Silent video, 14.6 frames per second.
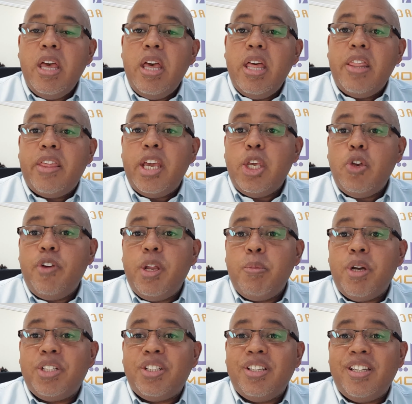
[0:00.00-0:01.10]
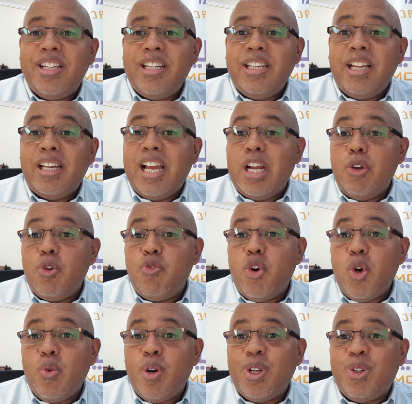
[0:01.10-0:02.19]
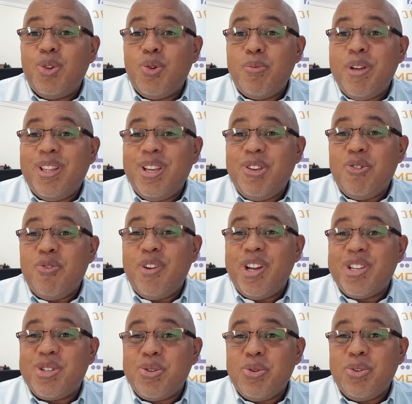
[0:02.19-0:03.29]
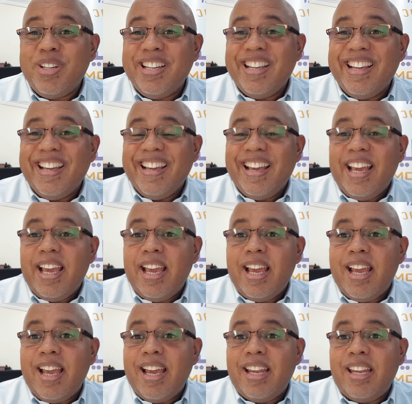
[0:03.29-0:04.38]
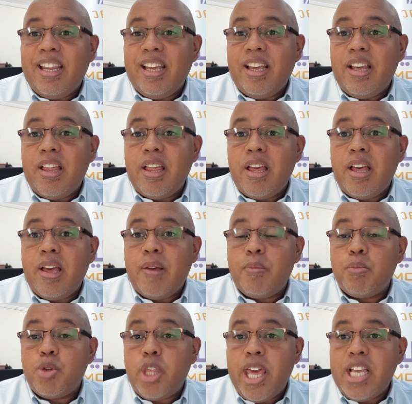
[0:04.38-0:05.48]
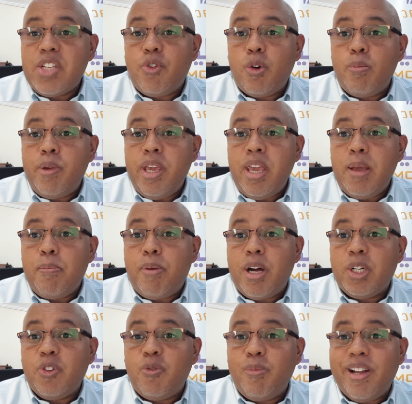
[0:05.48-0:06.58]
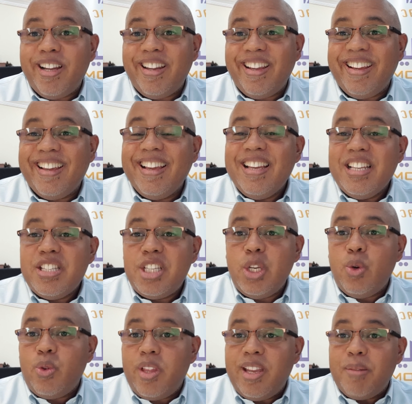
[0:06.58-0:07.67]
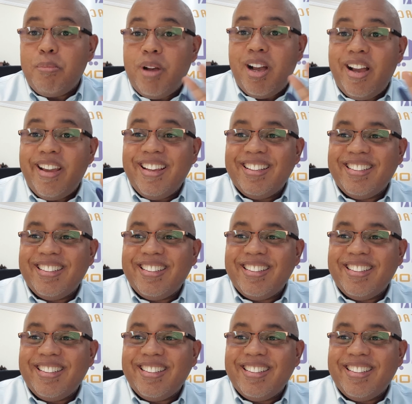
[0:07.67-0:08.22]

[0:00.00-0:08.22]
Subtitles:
Thank you very much indeed, and I look forward to meeting you very soon. And thanks for being part of my day. See you then. Bye.